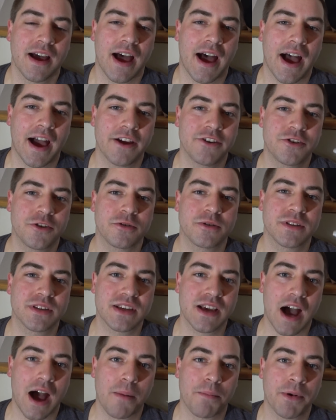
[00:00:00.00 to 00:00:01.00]

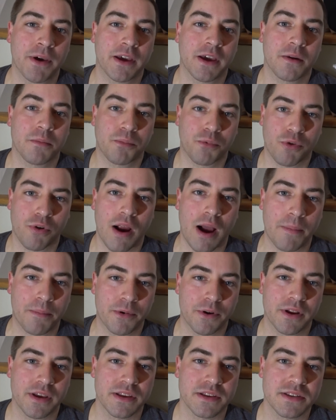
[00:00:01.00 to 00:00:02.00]
hydroscopic
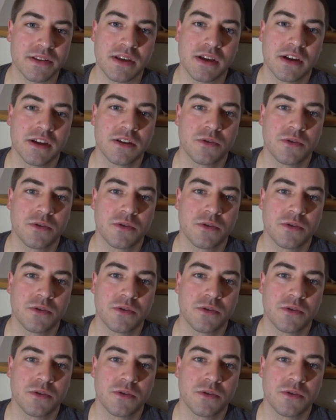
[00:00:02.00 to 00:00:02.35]
properties,